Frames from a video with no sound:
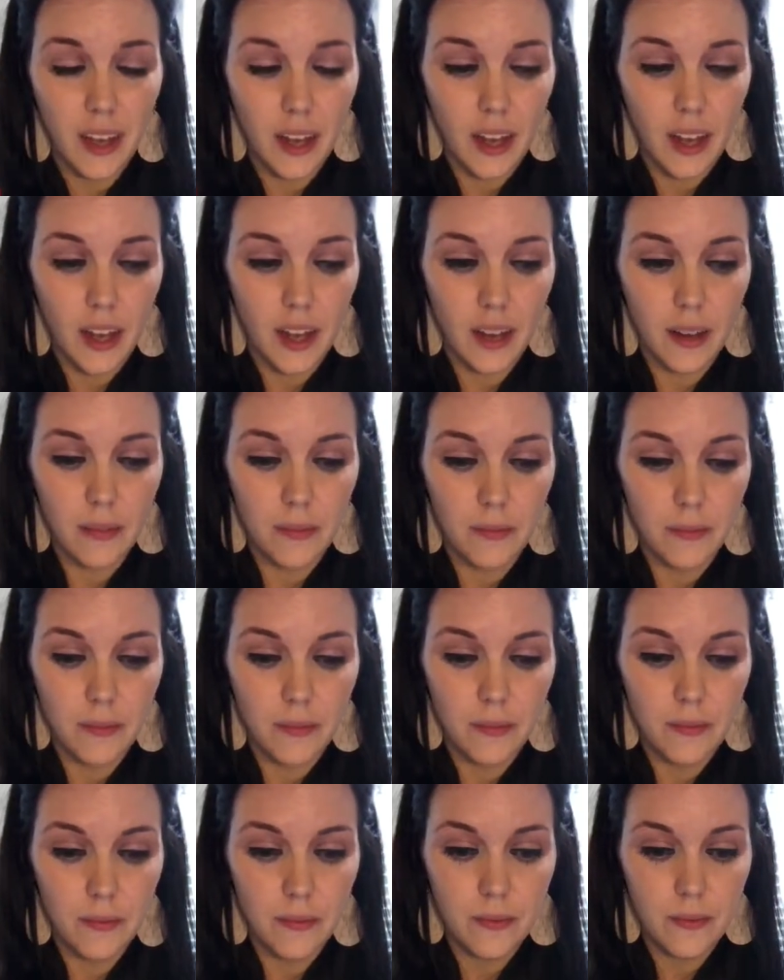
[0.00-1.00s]

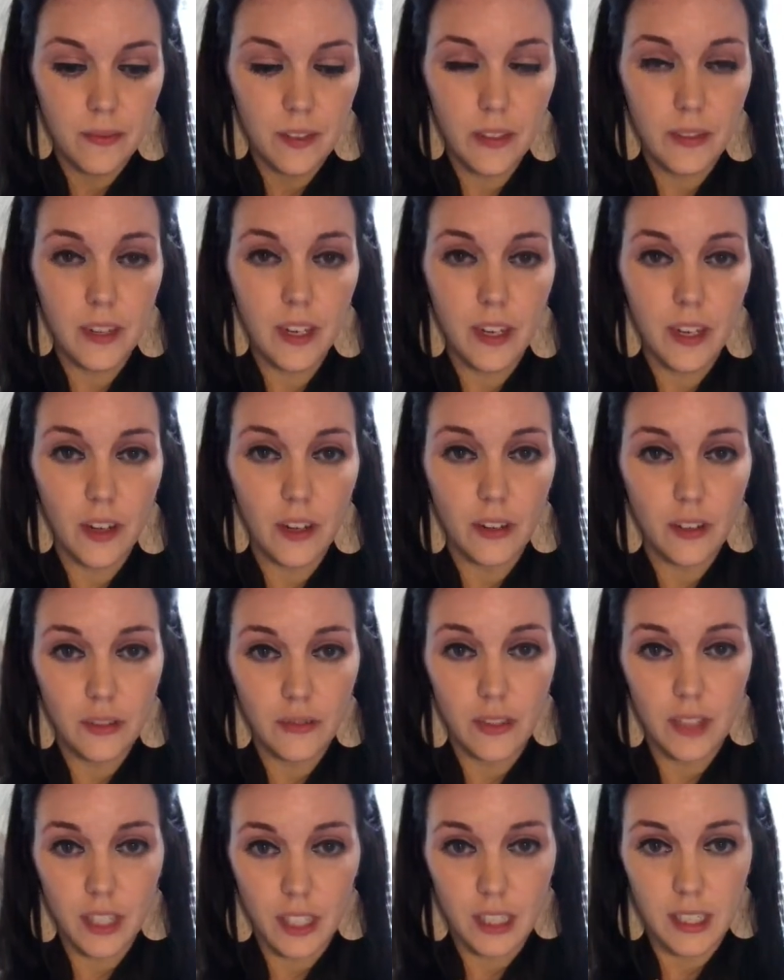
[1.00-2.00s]

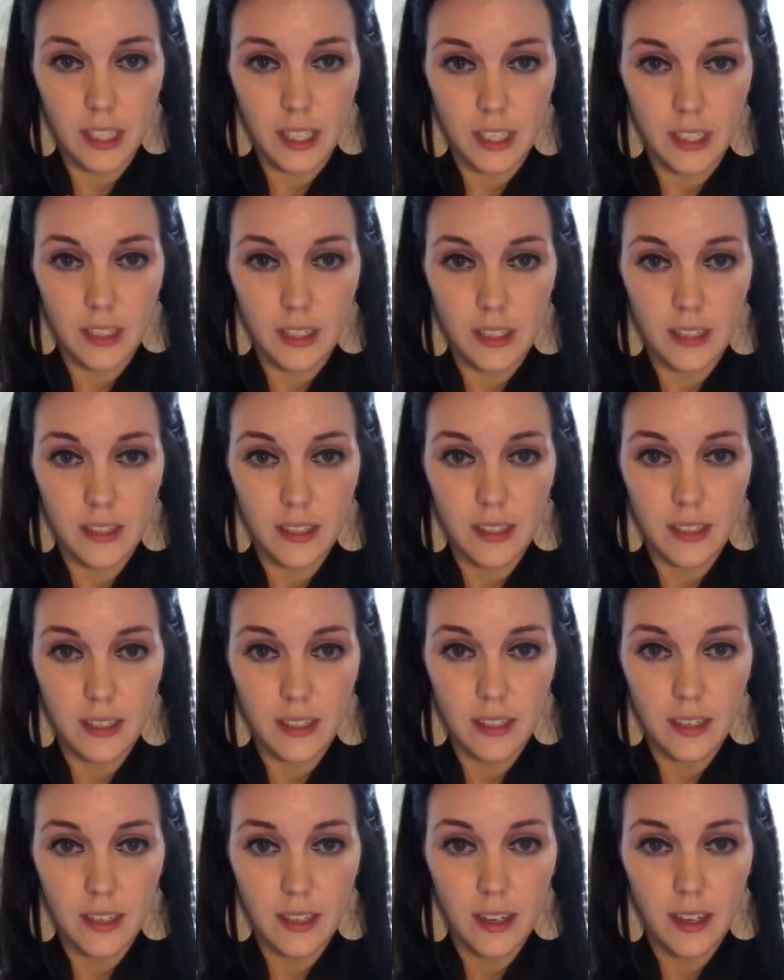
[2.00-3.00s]
$15.50.
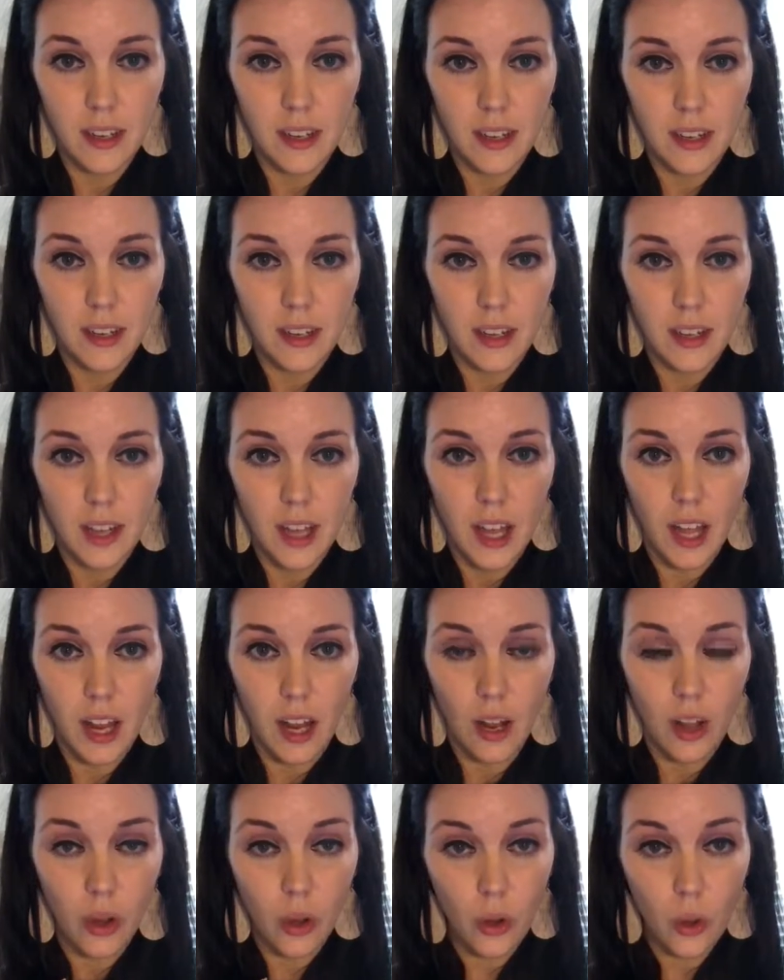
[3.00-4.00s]

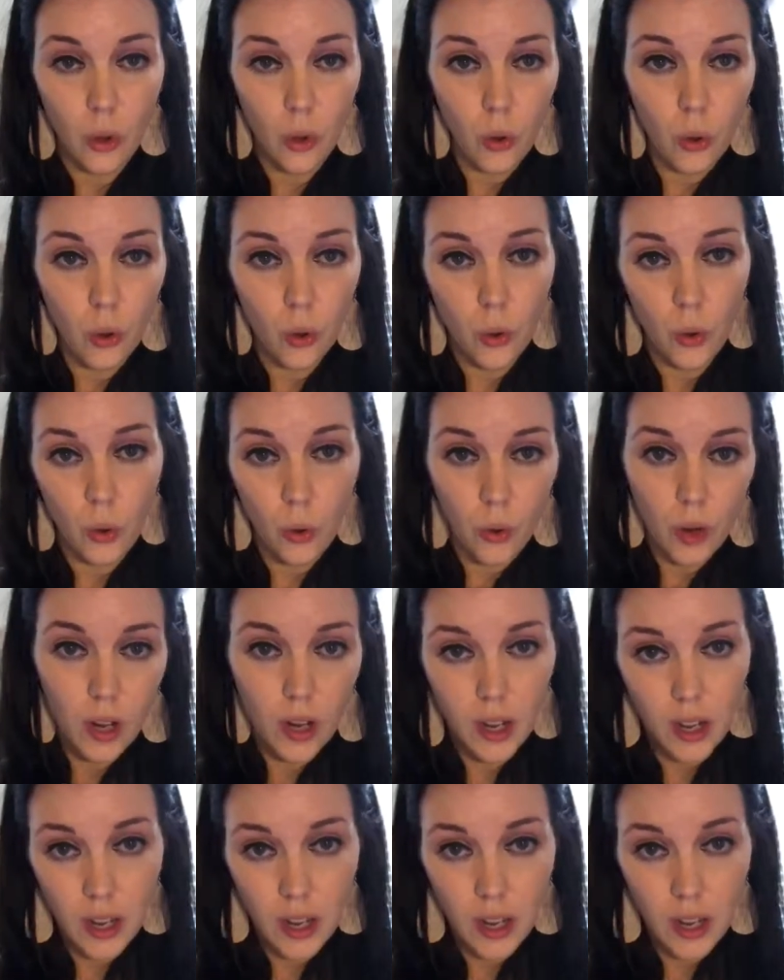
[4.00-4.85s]
Hello.